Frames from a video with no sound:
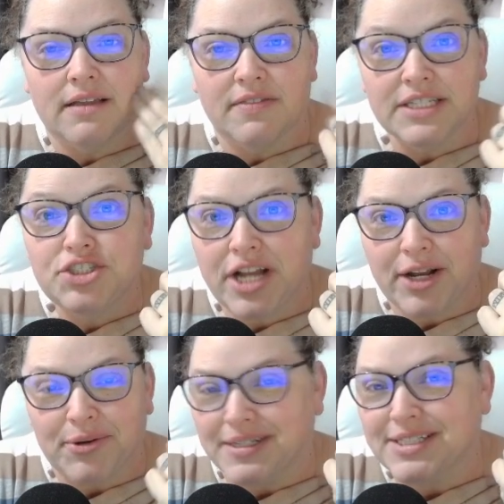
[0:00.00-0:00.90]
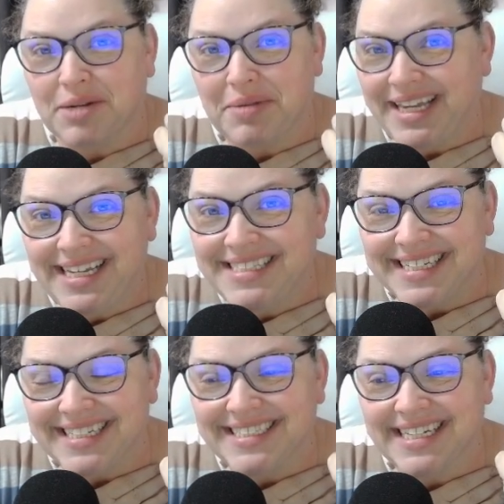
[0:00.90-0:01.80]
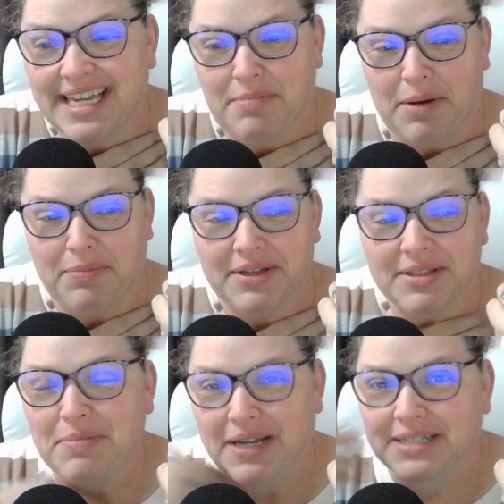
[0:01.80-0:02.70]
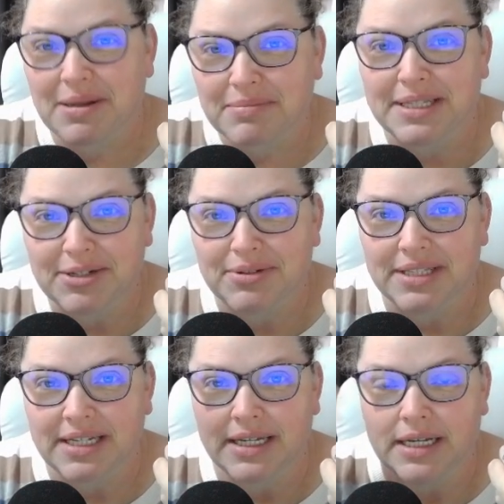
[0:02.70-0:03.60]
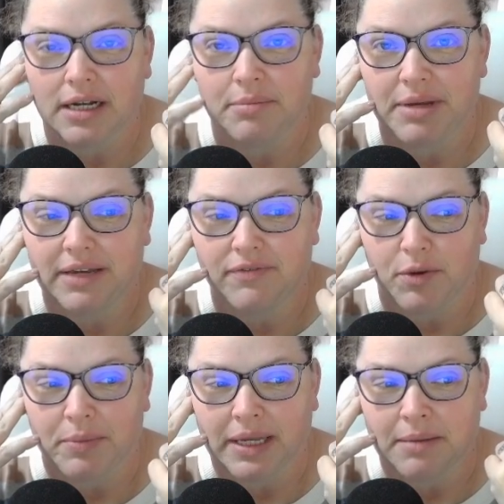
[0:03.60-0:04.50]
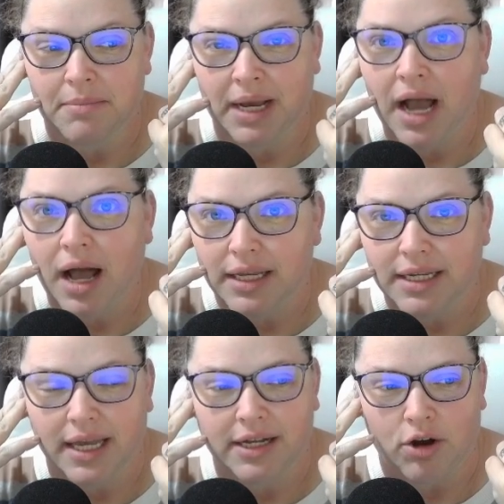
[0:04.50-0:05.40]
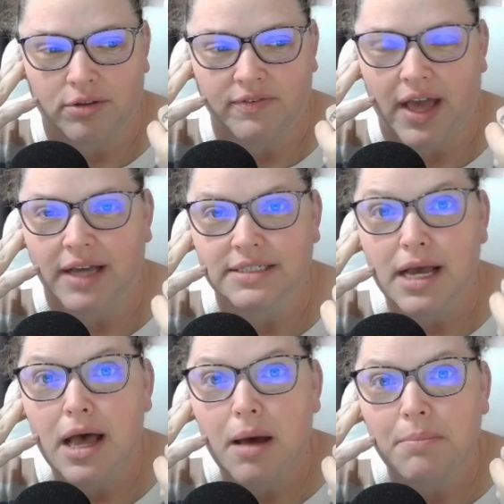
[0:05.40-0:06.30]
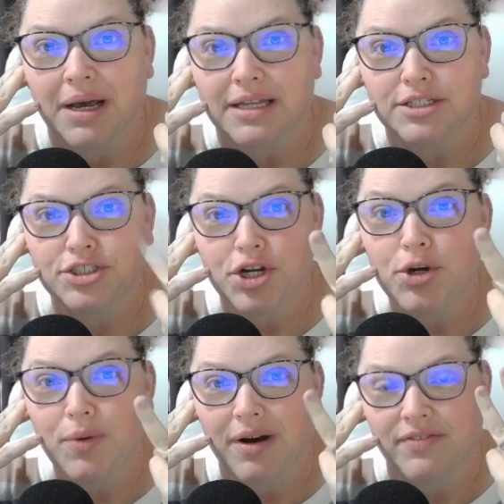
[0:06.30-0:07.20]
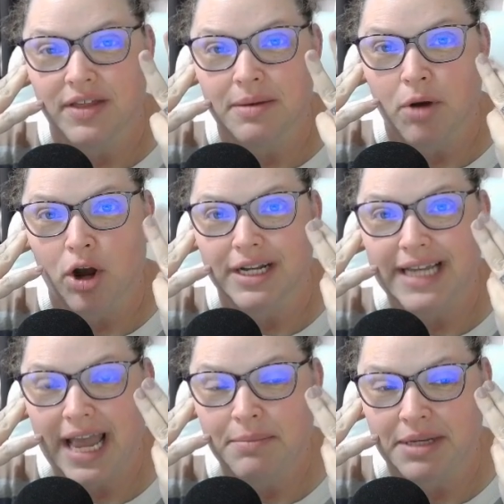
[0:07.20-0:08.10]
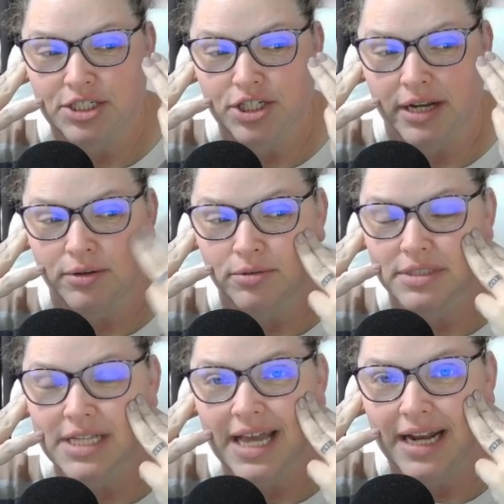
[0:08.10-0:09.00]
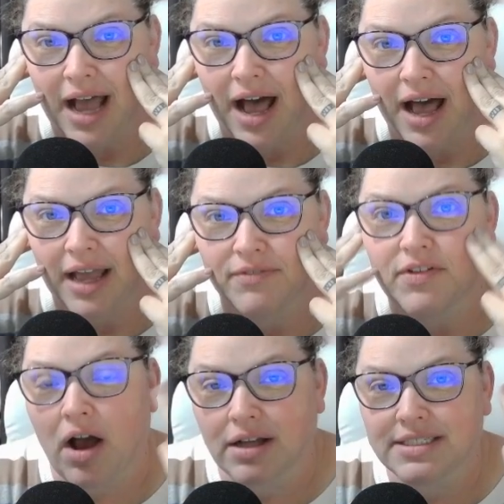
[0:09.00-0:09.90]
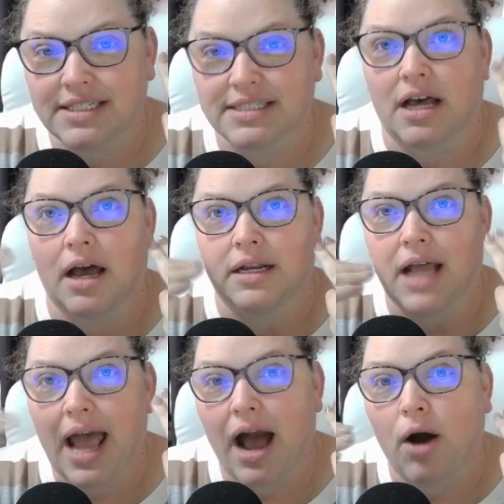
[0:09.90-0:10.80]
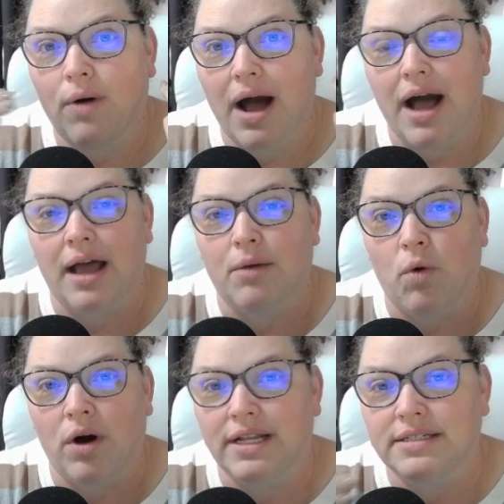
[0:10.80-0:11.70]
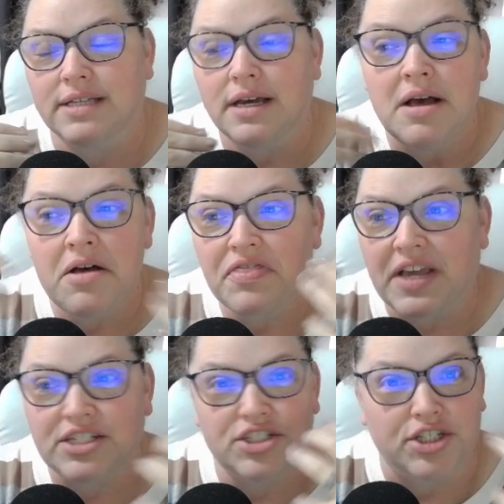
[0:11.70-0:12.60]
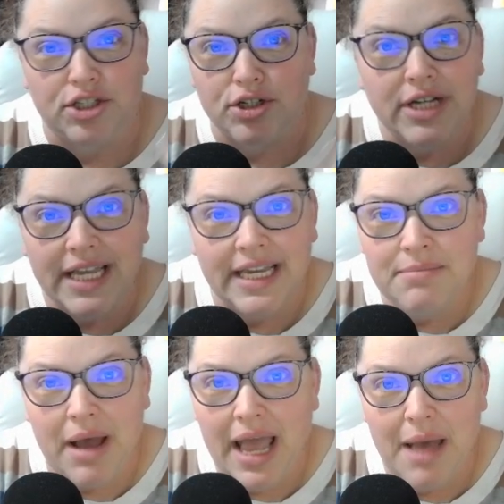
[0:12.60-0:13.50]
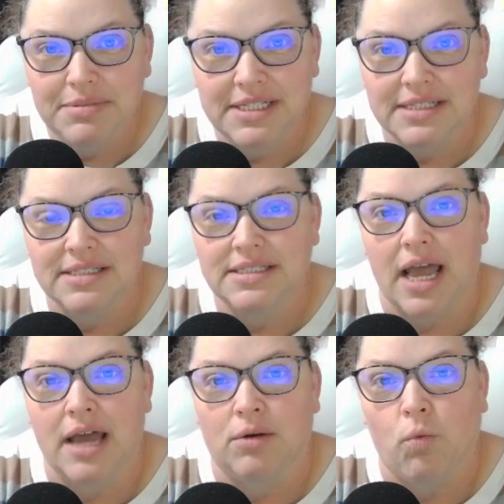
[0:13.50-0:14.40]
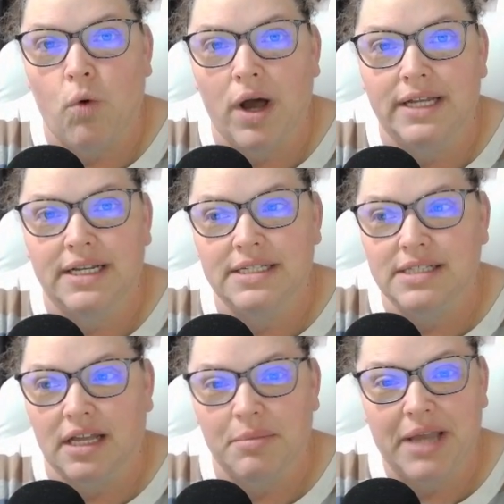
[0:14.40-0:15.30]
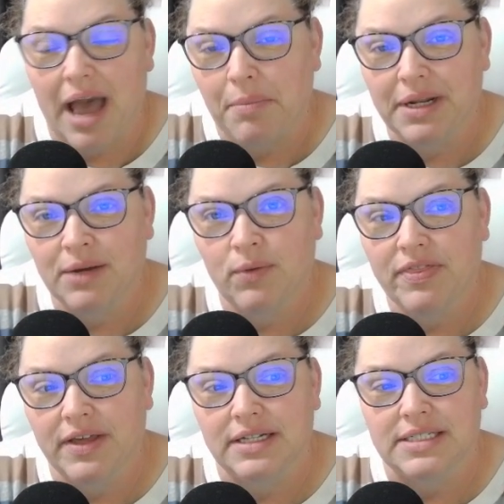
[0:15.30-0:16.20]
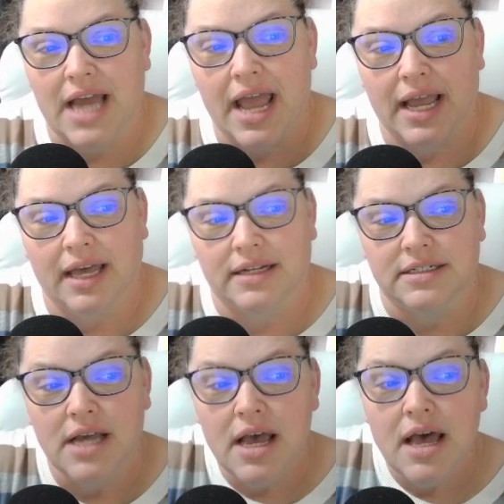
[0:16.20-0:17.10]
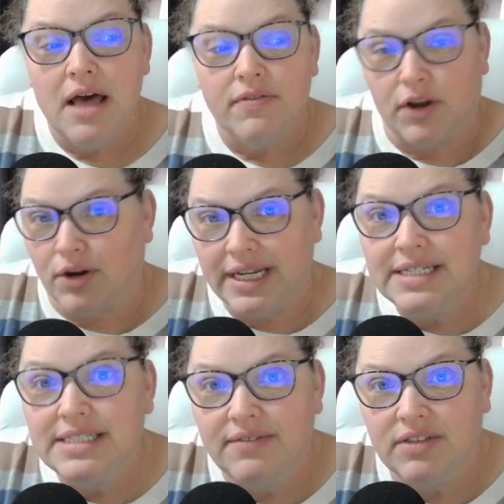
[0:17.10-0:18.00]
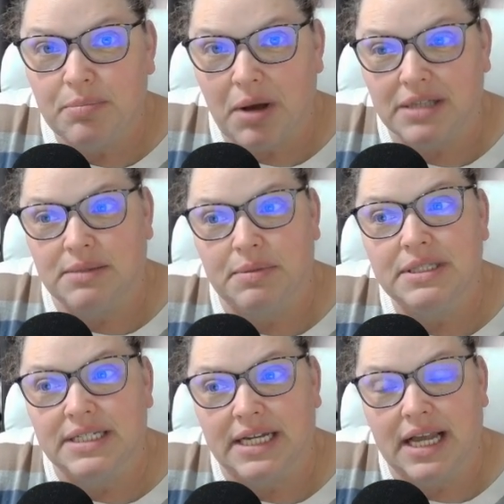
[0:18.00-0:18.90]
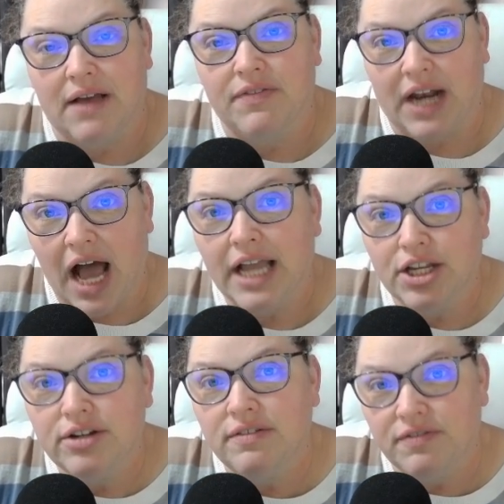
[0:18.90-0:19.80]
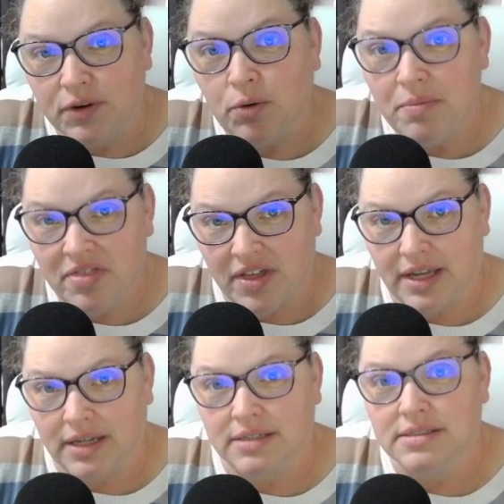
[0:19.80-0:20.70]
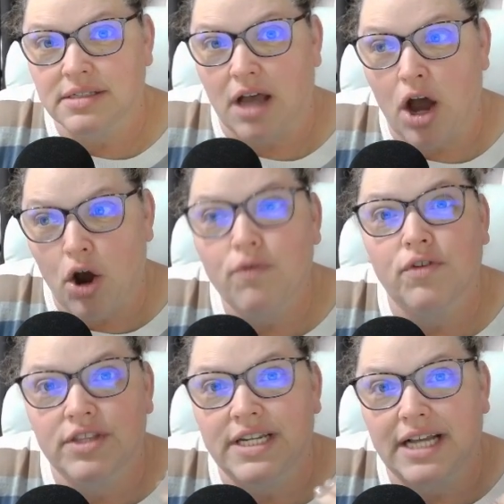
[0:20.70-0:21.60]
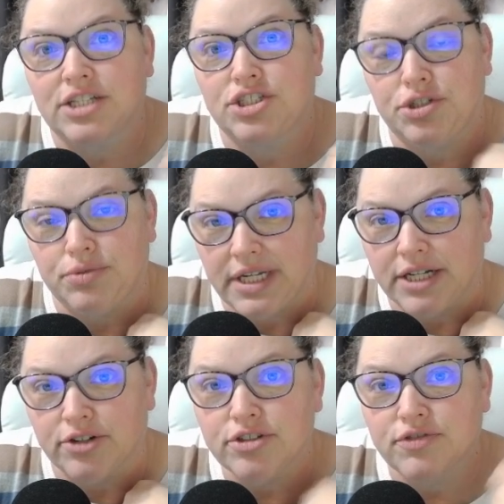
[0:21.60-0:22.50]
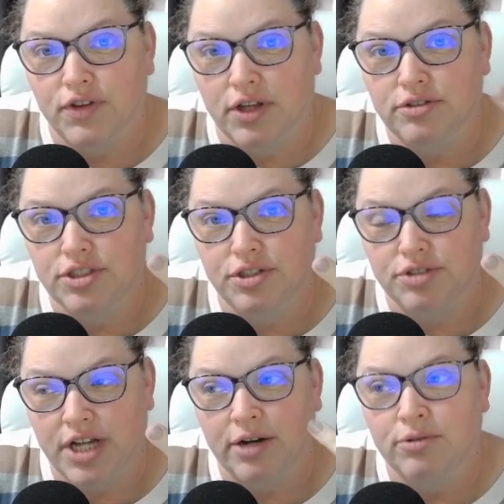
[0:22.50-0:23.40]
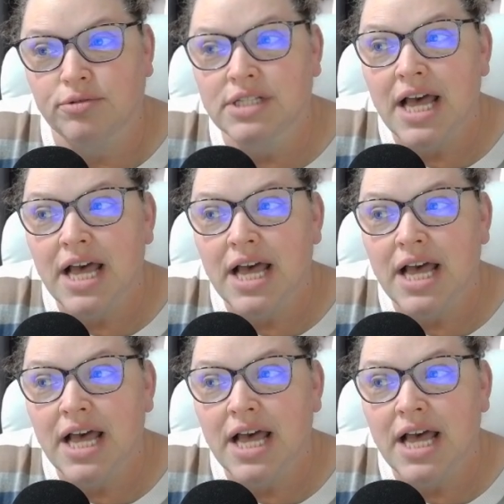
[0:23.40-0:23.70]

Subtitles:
this channel is going to be easy to keep up with because I'm literally going to be filming my hike and all of that. But 2 of them are gaming channels, and I've got to decide how I want things to look in my absence and what is going to be happening with it. And there is even the possibility that I could film things over the next 2 years for those 2 channels